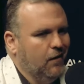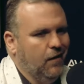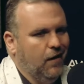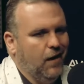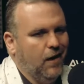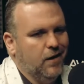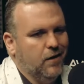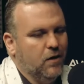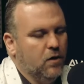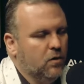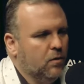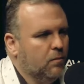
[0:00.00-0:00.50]
I
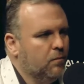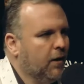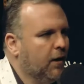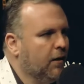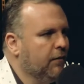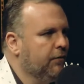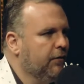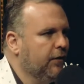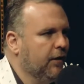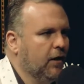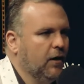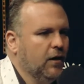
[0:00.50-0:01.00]
know
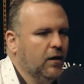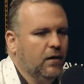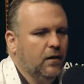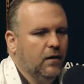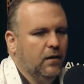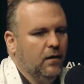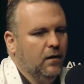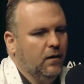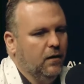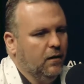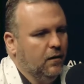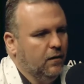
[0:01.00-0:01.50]
about their
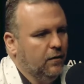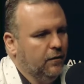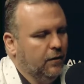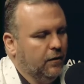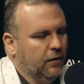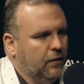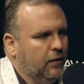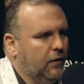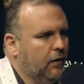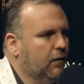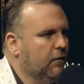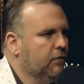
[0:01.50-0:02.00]
their
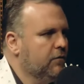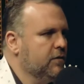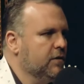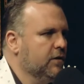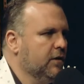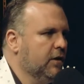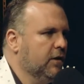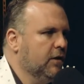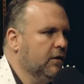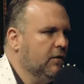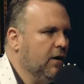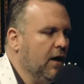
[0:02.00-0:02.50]
kids and
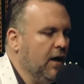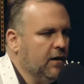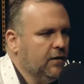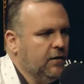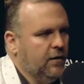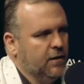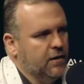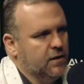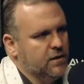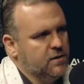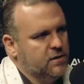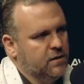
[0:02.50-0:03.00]
their
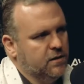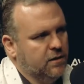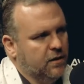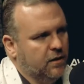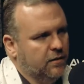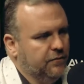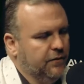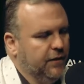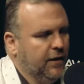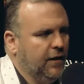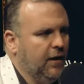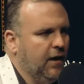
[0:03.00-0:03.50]
grandkids and their
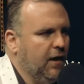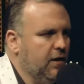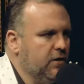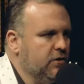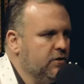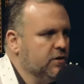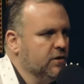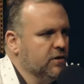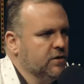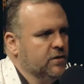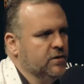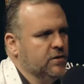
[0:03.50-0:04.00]

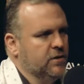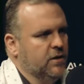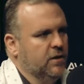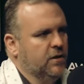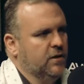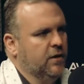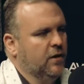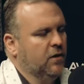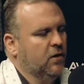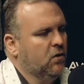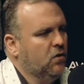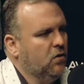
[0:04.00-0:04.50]
vacations
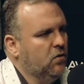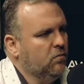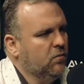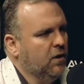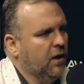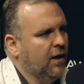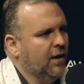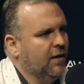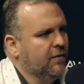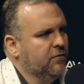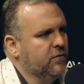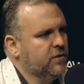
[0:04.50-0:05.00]
and their home
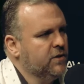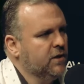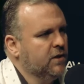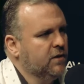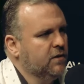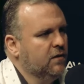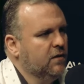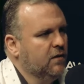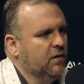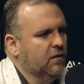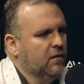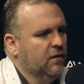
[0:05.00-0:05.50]
lives
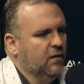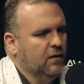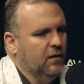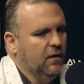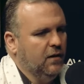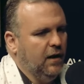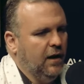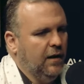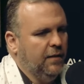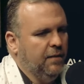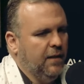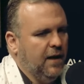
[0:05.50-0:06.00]
and
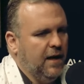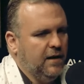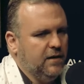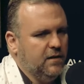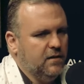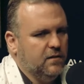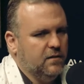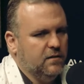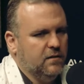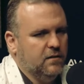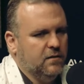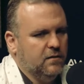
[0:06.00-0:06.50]
and that
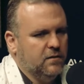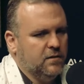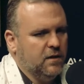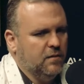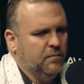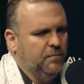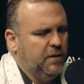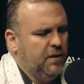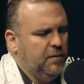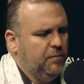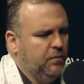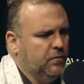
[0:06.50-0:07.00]
some
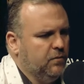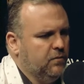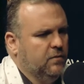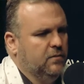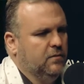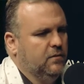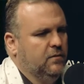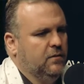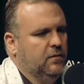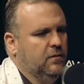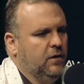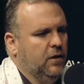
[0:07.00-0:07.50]
people,
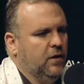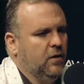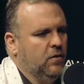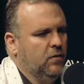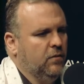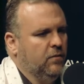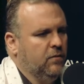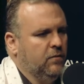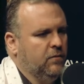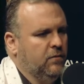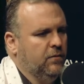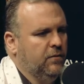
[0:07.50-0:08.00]
you
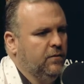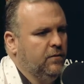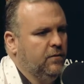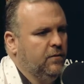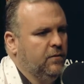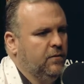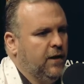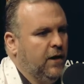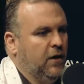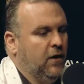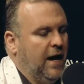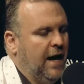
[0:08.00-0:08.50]
know,
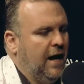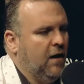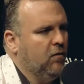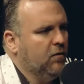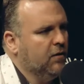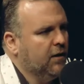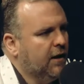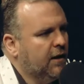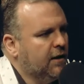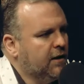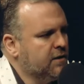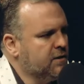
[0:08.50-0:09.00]
their
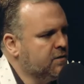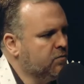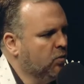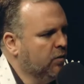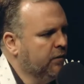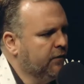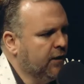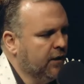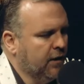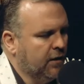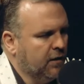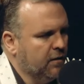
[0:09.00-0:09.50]
outlet is
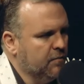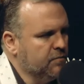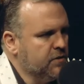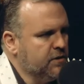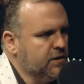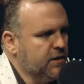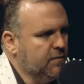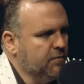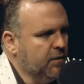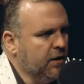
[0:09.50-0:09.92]
when they come see